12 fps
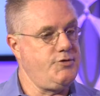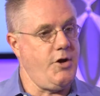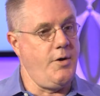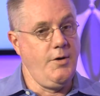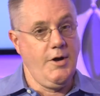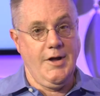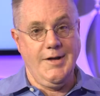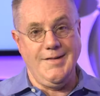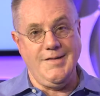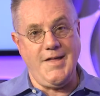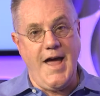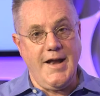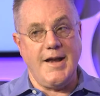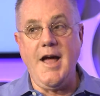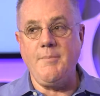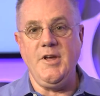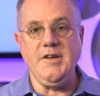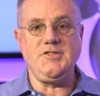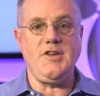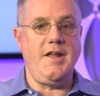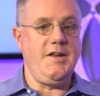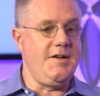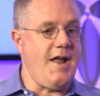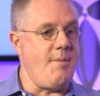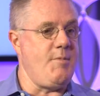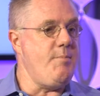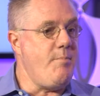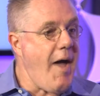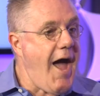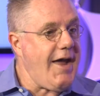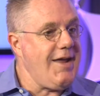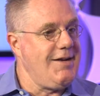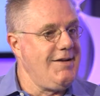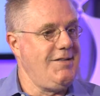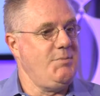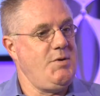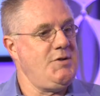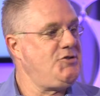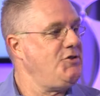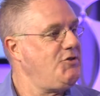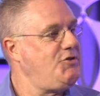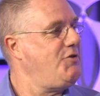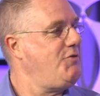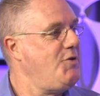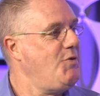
So that got me excited, got me back into the business, if